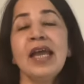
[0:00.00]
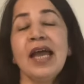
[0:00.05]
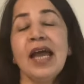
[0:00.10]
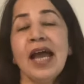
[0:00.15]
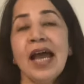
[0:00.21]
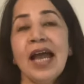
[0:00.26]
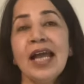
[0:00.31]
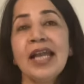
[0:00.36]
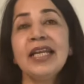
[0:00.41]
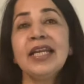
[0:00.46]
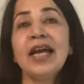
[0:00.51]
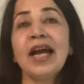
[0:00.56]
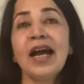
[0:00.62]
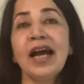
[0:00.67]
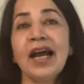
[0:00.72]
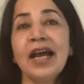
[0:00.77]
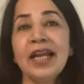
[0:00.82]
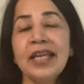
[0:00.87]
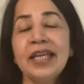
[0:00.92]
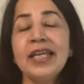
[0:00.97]
and
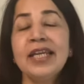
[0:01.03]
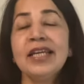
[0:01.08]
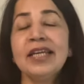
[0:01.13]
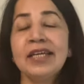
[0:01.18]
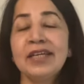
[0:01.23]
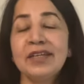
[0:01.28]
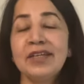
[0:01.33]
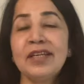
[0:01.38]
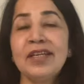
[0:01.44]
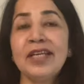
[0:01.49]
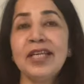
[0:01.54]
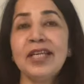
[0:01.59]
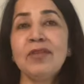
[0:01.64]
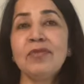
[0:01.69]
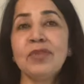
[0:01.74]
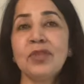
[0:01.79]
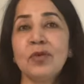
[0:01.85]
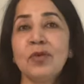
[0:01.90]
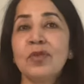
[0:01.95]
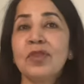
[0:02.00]
i
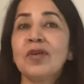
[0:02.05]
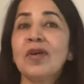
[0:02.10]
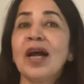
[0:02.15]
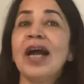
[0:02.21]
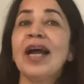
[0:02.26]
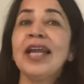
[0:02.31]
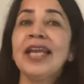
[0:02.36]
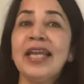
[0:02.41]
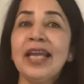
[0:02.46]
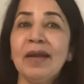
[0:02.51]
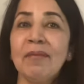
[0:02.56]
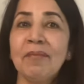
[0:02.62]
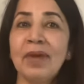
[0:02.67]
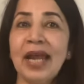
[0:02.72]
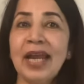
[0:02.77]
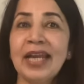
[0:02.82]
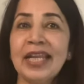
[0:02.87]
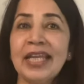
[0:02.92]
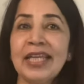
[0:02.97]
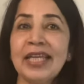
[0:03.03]
release you so i am
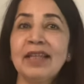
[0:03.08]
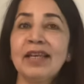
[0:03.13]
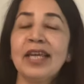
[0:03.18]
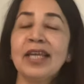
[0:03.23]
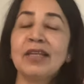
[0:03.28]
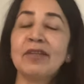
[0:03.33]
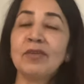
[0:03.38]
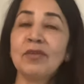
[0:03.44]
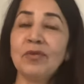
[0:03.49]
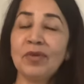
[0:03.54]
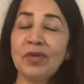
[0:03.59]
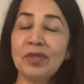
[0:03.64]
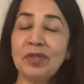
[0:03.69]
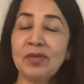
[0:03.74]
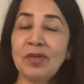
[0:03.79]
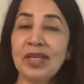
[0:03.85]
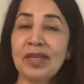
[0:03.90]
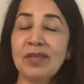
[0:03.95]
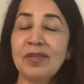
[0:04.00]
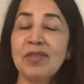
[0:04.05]
adding it like you uh, you
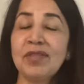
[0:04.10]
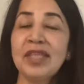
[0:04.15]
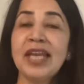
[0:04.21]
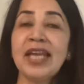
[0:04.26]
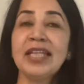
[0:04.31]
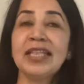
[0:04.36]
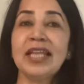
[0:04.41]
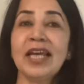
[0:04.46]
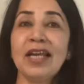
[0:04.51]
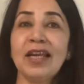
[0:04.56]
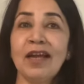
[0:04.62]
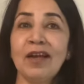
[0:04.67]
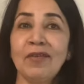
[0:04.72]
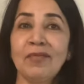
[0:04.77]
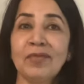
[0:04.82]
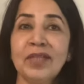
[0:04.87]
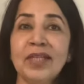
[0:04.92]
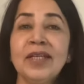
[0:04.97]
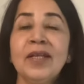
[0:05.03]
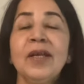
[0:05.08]
can say then
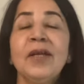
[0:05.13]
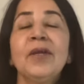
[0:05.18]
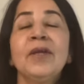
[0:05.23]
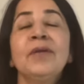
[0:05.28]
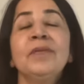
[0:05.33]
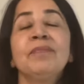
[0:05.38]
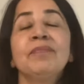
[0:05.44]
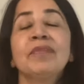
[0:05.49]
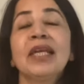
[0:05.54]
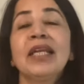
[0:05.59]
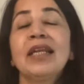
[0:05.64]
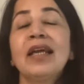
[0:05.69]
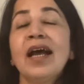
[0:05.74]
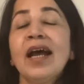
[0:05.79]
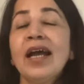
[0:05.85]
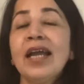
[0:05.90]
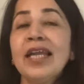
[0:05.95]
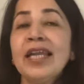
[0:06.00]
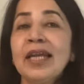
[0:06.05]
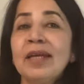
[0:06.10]
after that
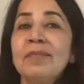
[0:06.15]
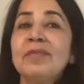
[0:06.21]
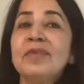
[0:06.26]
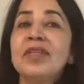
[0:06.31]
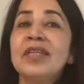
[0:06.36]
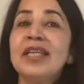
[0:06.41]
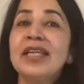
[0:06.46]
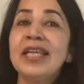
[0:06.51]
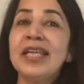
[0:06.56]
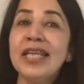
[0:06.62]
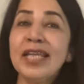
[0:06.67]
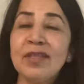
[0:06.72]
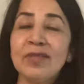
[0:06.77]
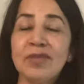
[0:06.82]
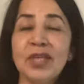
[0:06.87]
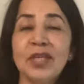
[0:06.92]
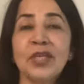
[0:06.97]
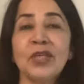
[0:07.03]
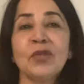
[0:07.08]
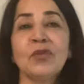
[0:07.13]
i am
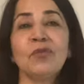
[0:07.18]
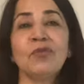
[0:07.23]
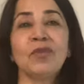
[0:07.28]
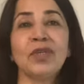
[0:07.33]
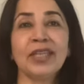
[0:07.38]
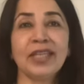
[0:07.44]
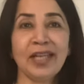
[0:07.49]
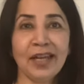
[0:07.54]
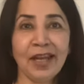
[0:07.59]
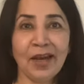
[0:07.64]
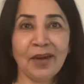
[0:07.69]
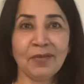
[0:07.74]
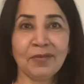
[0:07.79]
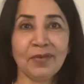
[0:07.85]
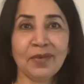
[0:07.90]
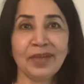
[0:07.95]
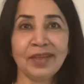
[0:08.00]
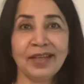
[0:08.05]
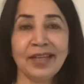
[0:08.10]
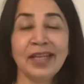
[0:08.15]
releasing you with love
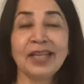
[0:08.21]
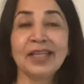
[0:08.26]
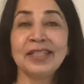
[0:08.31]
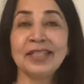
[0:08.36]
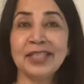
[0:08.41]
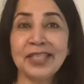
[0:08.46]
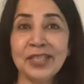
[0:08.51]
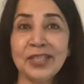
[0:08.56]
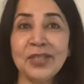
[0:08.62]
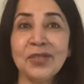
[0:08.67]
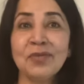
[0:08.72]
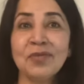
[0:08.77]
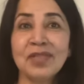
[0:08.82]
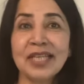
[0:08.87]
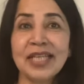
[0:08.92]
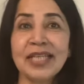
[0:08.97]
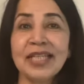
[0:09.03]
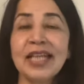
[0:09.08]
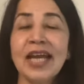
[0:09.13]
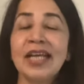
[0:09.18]
did you
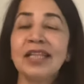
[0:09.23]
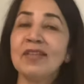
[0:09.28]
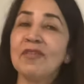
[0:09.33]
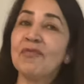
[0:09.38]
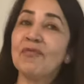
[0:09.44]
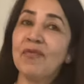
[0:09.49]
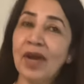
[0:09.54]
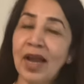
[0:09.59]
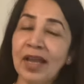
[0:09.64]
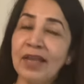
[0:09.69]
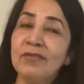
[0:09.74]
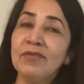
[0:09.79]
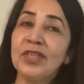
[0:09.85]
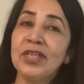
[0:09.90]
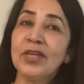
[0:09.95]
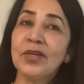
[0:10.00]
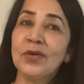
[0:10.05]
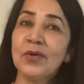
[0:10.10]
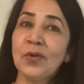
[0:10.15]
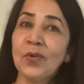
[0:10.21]
see that the 5
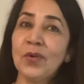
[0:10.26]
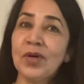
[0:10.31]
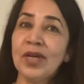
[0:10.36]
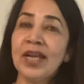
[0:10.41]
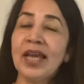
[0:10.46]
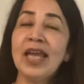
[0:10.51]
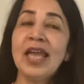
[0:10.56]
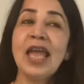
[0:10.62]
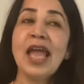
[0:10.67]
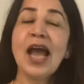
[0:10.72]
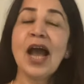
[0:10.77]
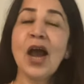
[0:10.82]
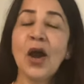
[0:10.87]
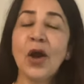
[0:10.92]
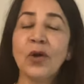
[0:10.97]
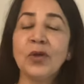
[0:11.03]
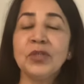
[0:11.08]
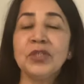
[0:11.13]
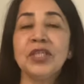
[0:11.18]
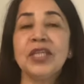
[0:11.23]
year old
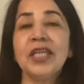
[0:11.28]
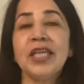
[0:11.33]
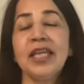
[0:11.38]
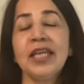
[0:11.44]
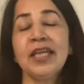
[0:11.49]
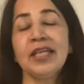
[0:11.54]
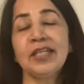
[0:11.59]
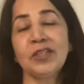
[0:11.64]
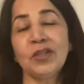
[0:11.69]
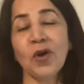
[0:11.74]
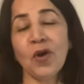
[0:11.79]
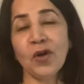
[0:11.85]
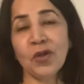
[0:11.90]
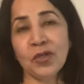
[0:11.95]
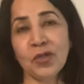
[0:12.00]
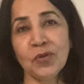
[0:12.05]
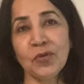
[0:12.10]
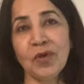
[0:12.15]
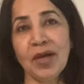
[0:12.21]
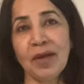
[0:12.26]
how she
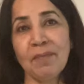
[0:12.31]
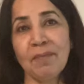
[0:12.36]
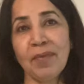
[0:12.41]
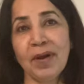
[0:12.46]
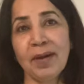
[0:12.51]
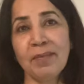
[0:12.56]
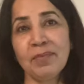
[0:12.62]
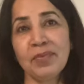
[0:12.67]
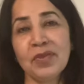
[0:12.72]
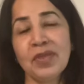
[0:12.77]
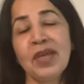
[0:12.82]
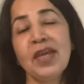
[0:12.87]
talked to her bumps